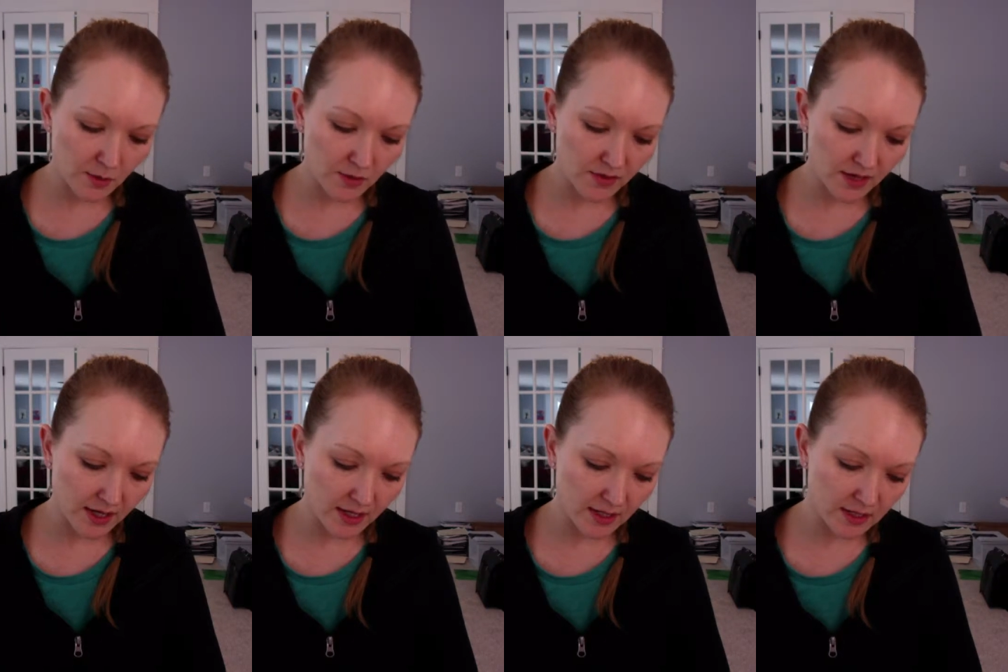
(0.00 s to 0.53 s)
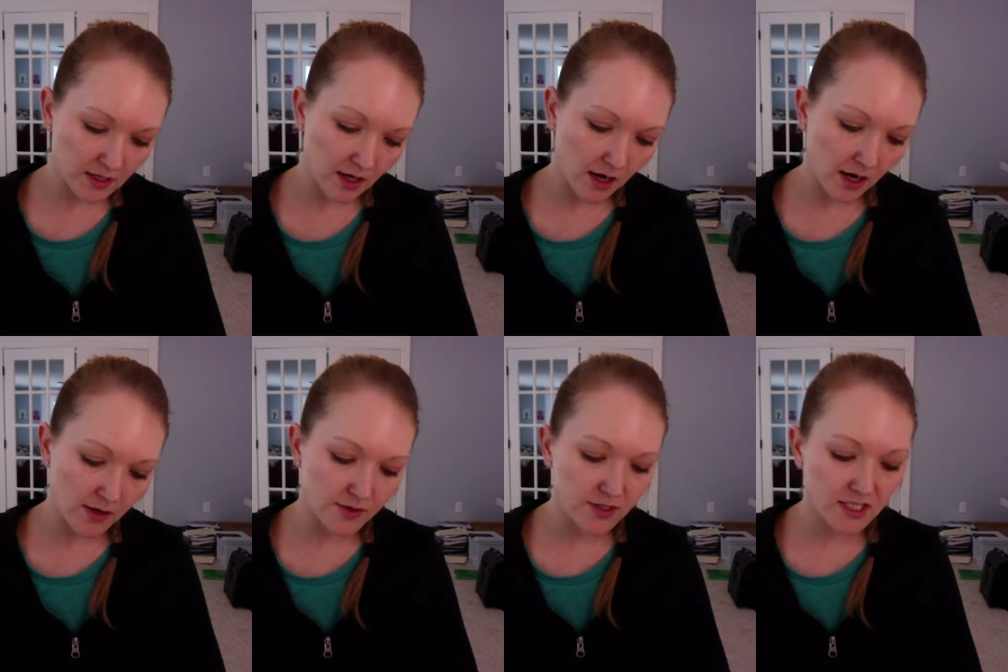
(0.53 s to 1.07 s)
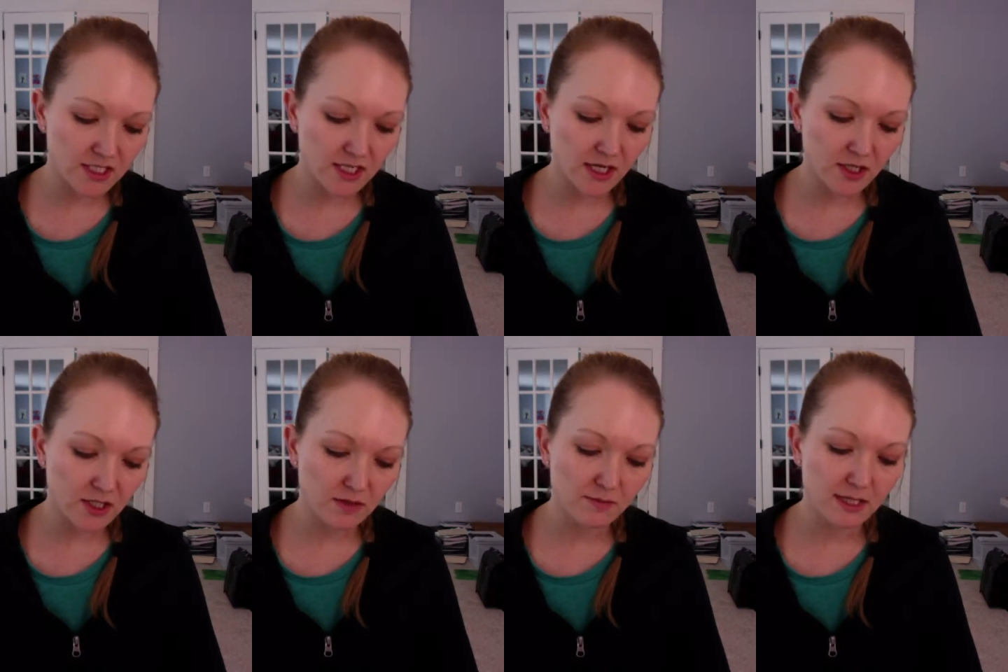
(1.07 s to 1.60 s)
that our
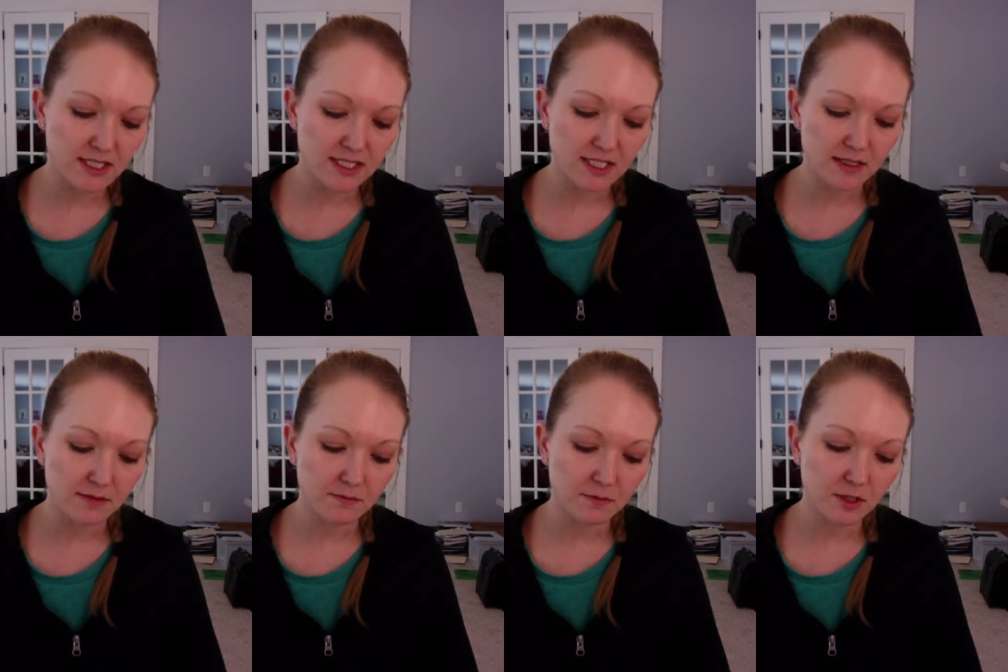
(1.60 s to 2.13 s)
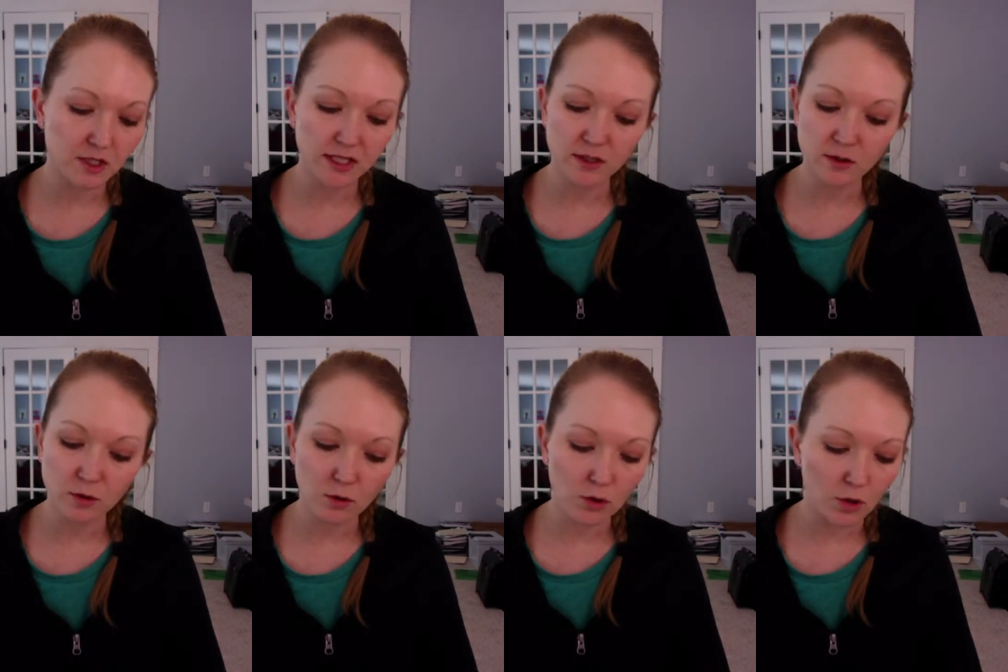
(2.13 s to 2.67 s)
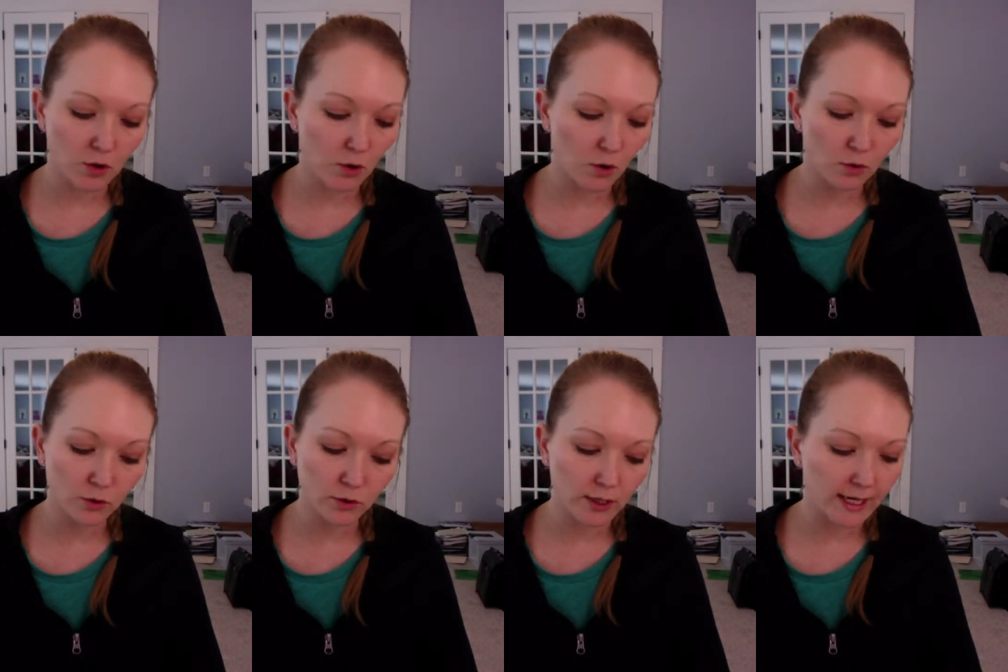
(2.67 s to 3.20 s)
discussion may seem clinical or
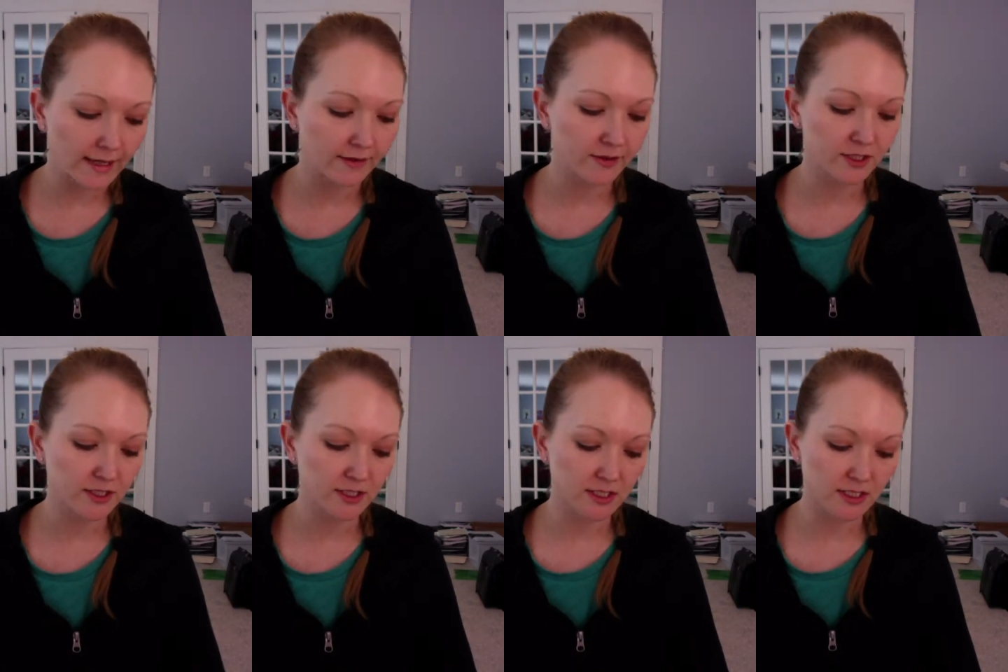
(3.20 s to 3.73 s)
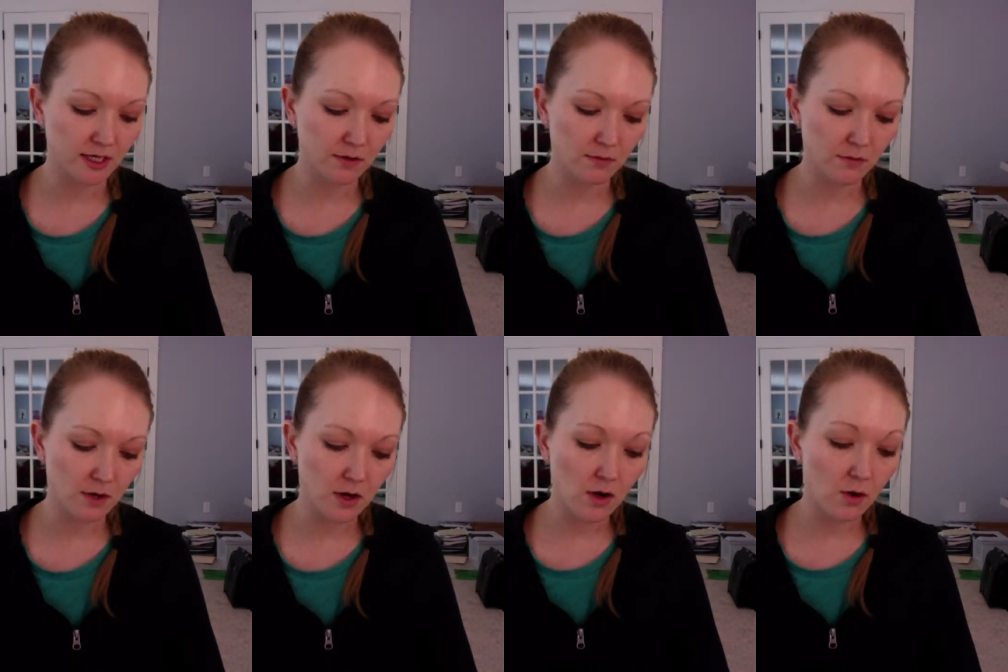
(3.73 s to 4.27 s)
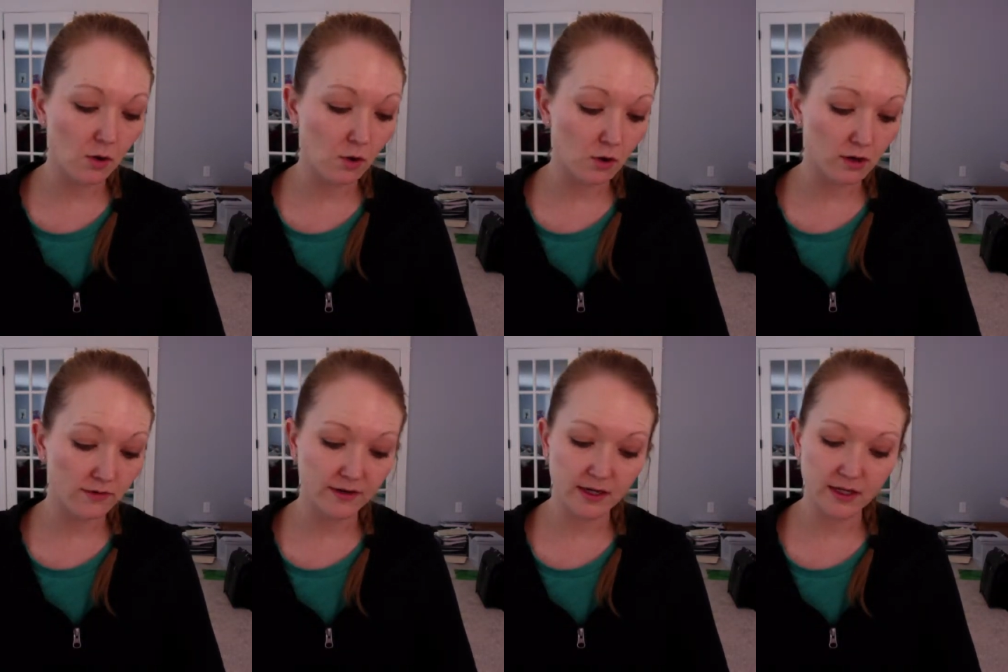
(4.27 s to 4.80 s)
cold or callous to some,
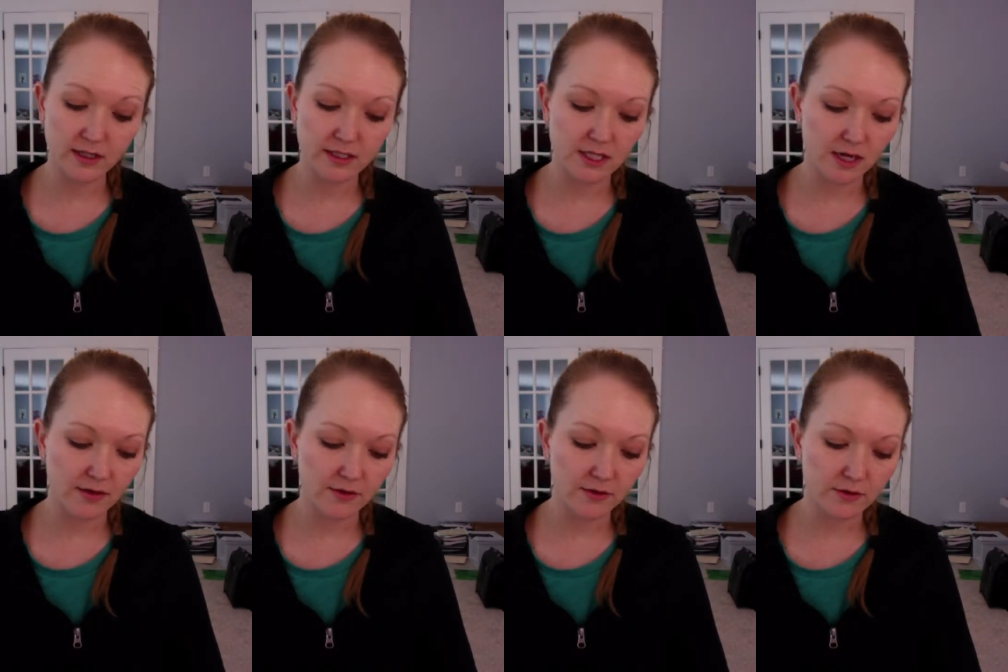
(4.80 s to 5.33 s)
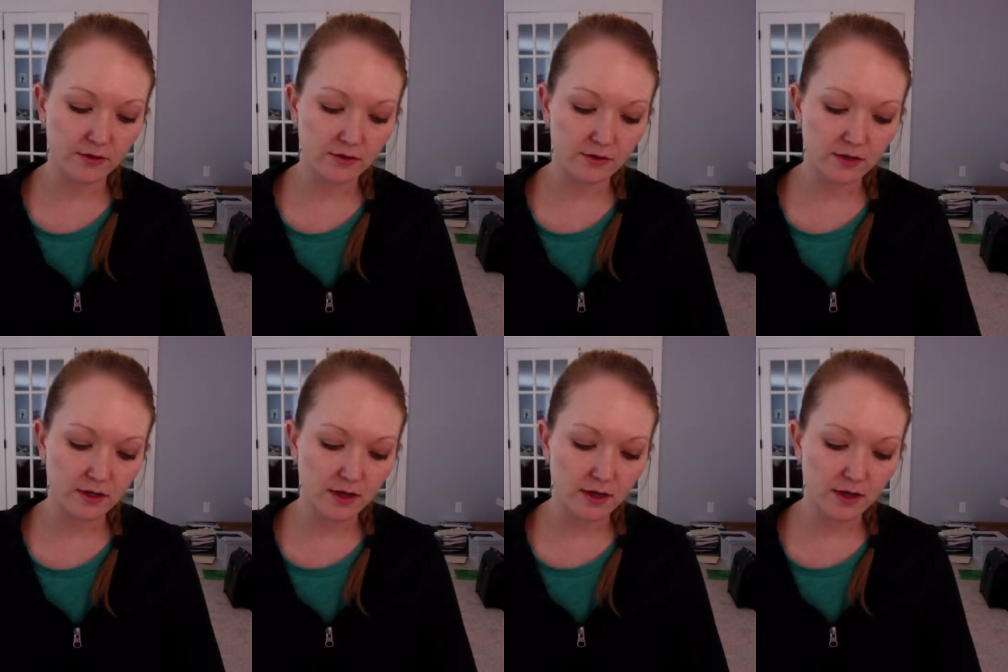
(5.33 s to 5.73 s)
horrifying to others.